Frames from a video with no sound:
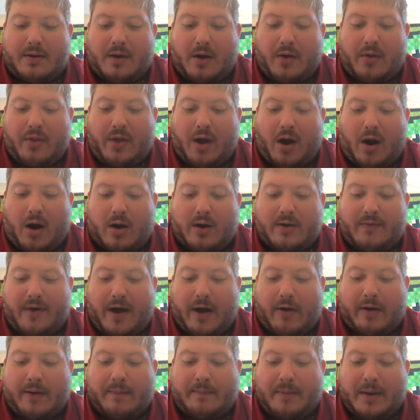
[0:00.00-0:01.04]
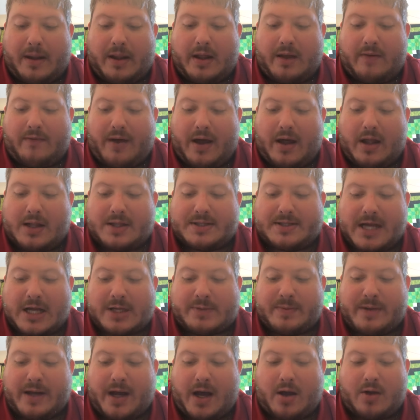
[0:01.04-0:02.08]
the all-devouring belly of hell, and
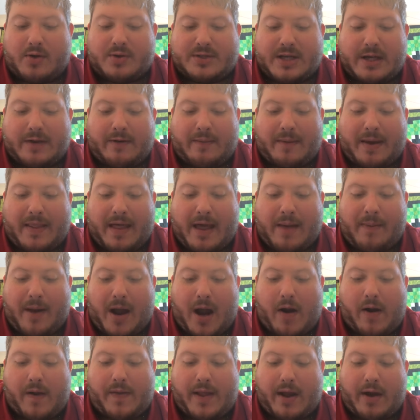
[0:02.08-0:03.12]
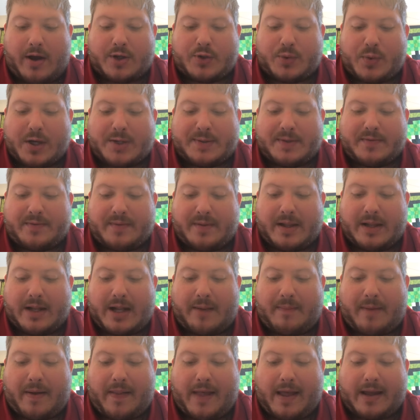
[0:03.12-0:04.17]
snatch me out, O Savior, by thy power, and thou hast raised me from the
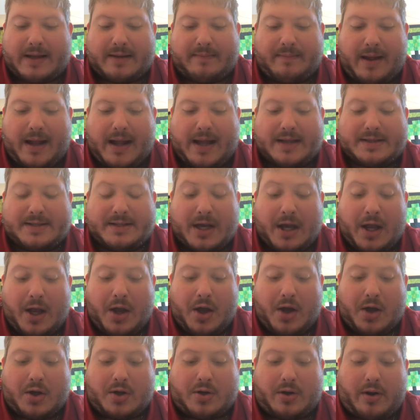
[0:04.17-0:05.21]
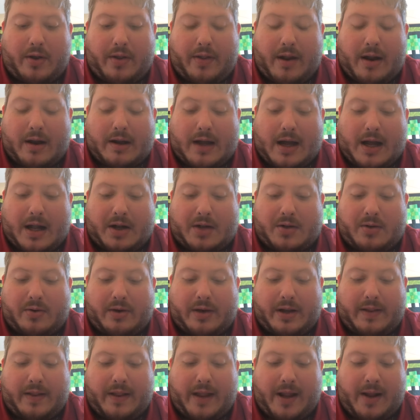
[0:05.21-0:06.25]
dead by thy command. Glory to thee, our God,
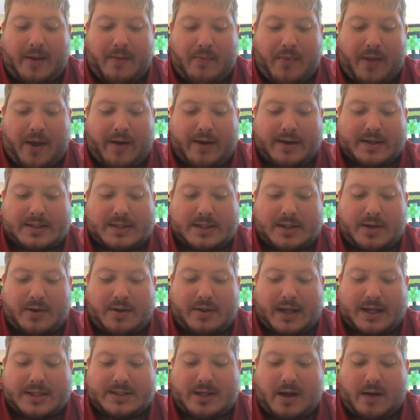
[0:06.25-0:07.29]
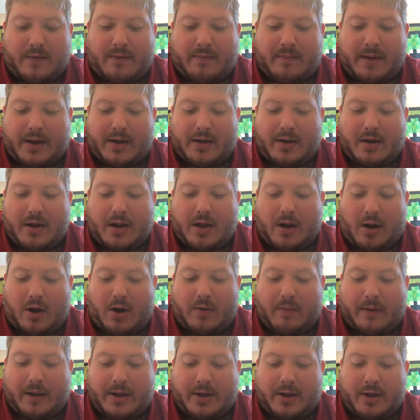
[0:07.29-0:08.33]
glory to thee. Thou hast clothed thyself in my in
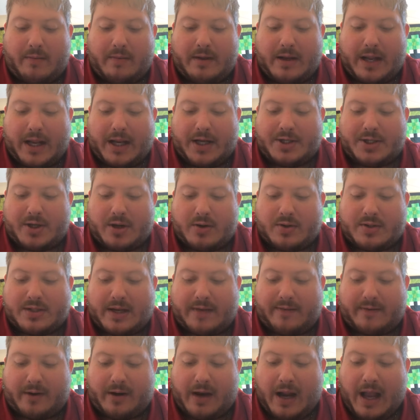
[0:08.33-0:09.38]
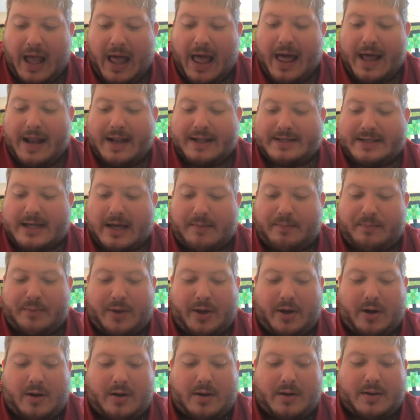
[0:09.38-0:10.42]
all my human nature, O Savior, and hast kept
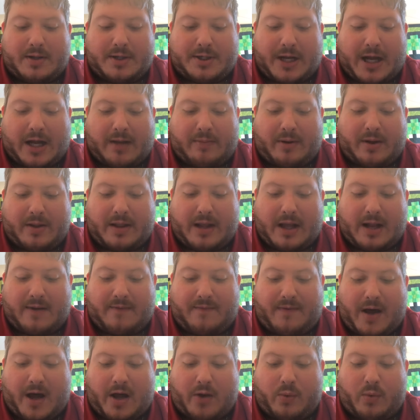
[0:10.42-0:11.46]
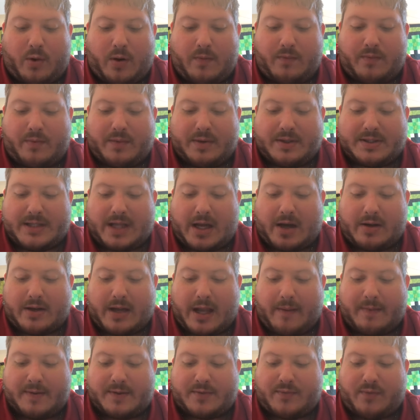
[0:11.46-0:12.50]
pure in childbirth the undefiled womb from which thou
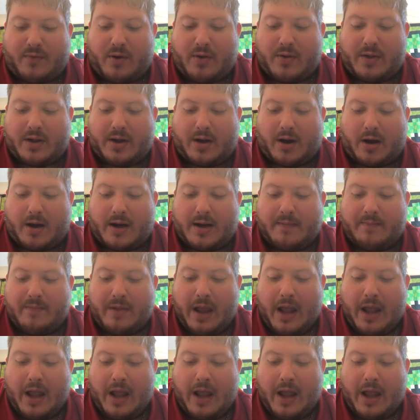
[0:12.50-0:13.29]
camest forth incarnate,